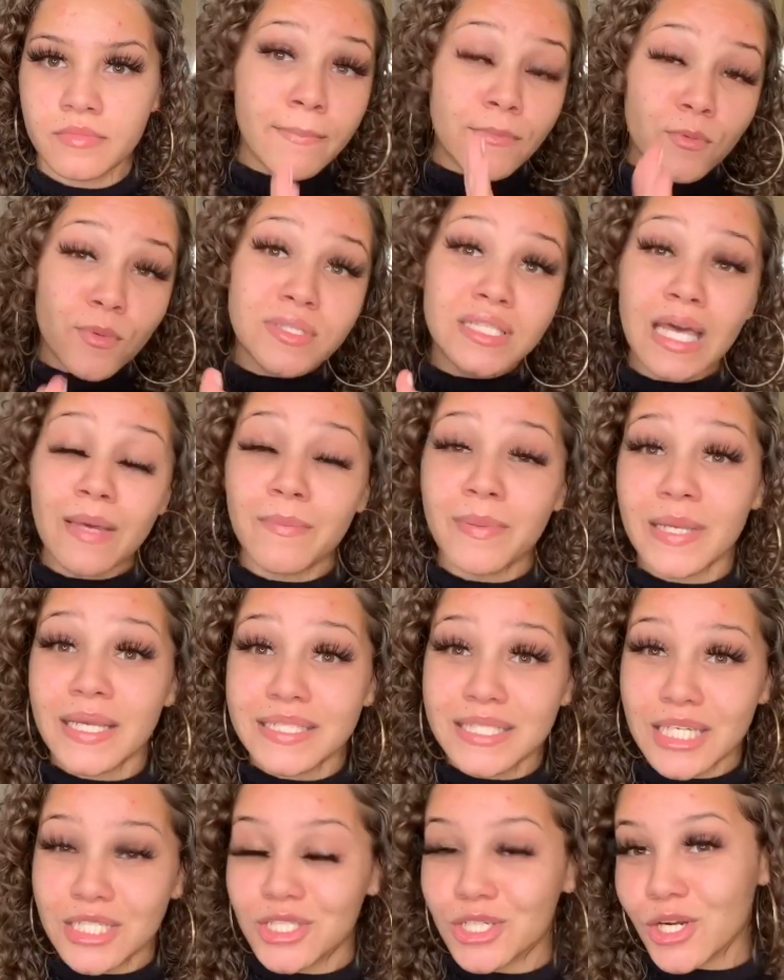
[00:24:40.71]
But with that being
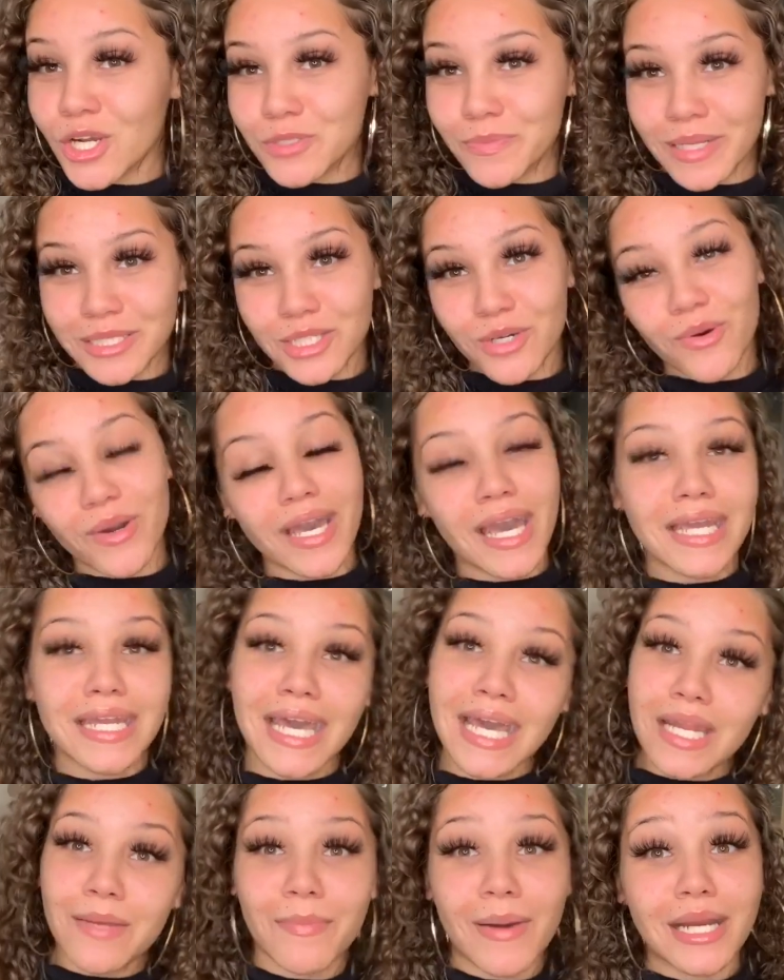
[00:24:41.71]
said, your girl's about to go ahead and
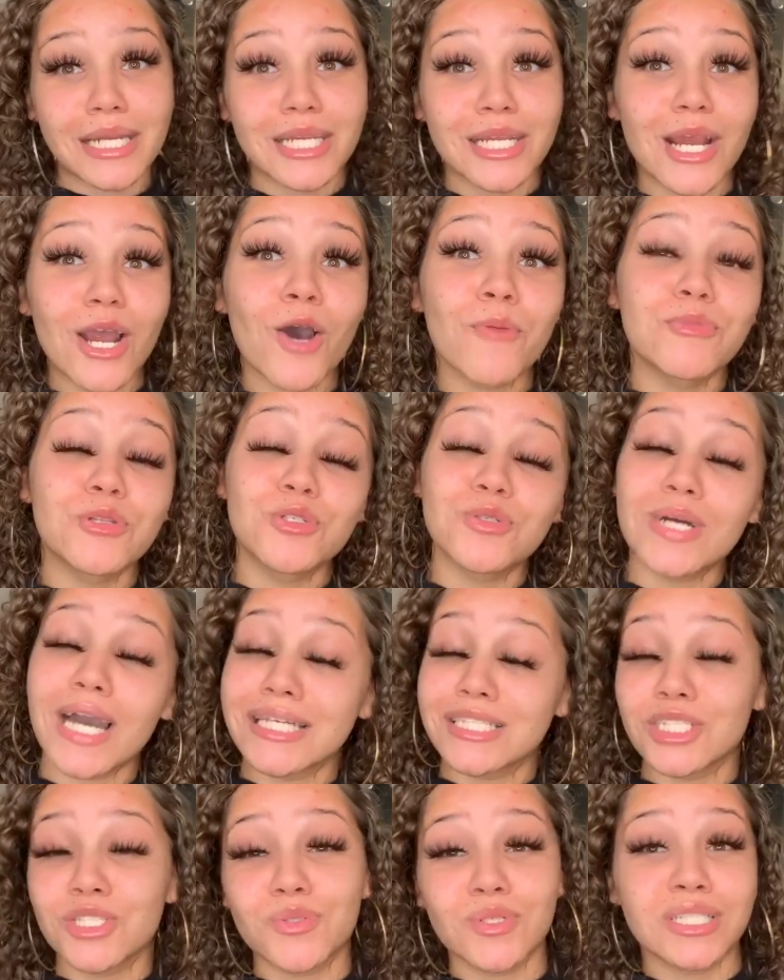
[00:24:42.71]
head up out of here. I hope that you
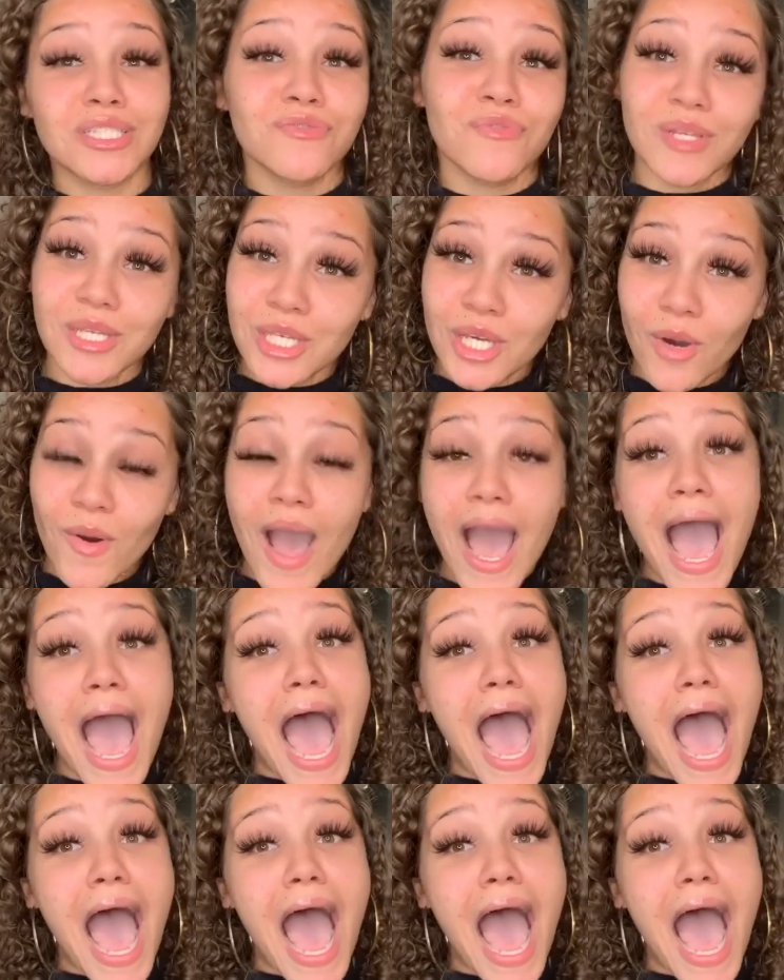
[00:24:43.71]
guys enjoyed this video.